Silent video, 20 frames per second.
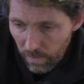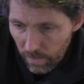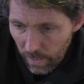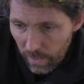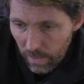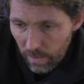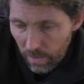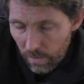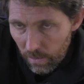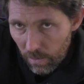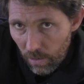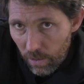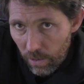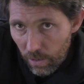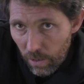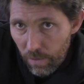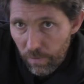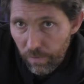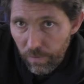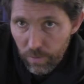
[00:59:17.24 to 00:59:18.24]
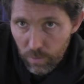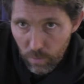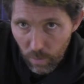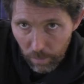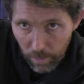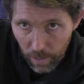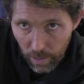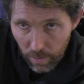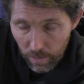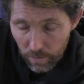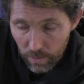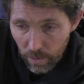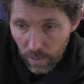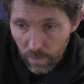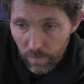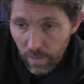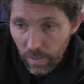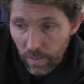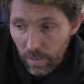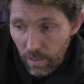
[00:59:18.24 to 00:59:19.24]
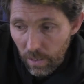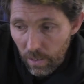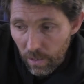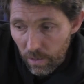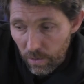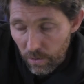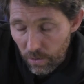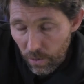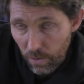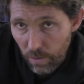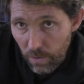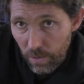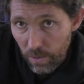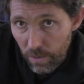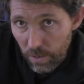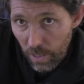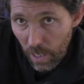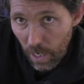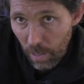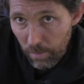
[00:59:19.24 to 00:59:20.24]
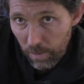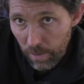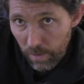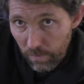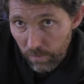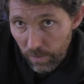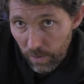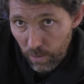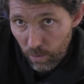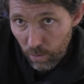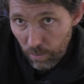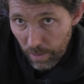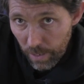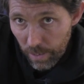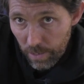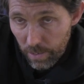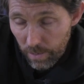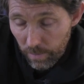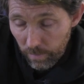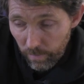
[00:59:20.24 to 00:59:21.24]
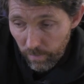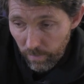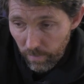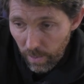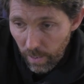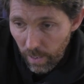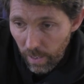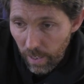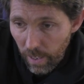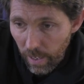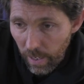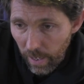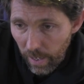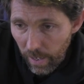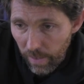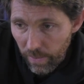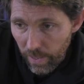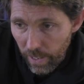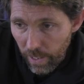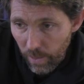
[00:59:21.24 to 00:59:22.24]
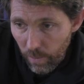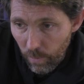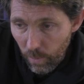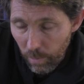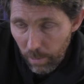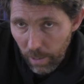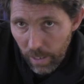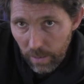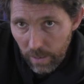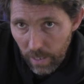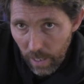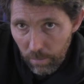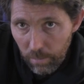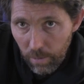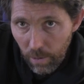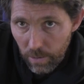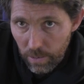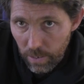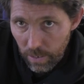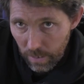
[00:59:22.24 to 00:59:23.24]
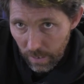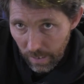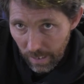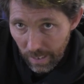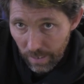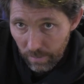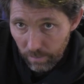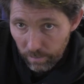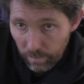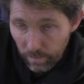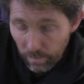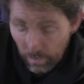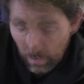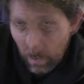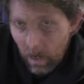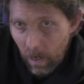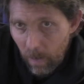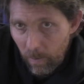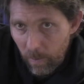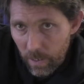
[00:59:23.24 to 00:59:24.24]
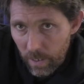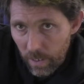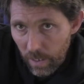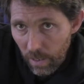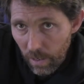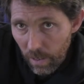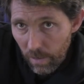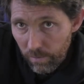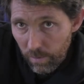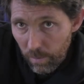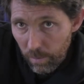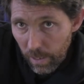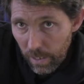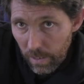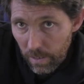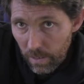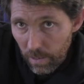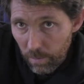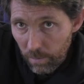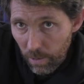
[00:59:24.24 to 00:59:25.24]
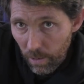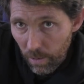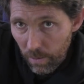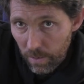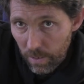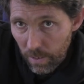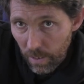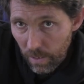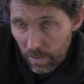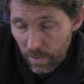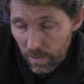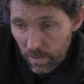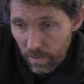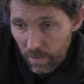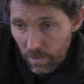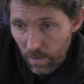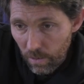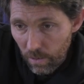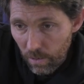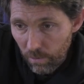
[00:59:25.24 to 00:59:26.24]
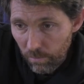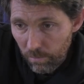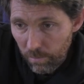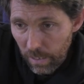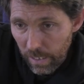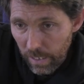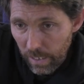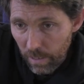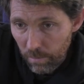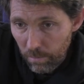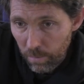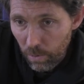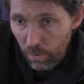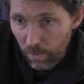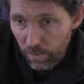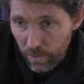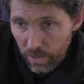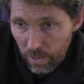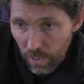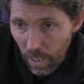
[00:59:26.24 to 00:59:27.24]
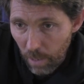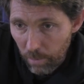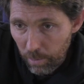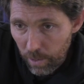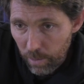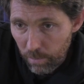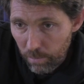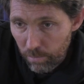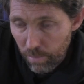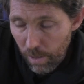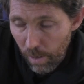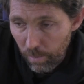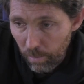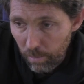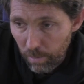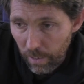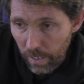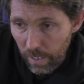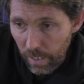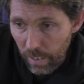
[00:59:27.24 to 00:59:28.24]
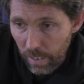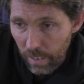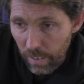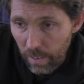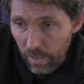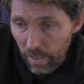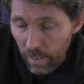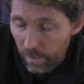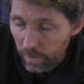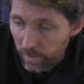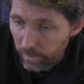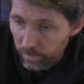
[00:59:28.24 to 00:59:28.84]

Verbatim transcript: then lock it off, swap the hose over, turn to starboard for two minutes, and then repeat that process again. I would say I've repeated the process of bleeding port and starboard probably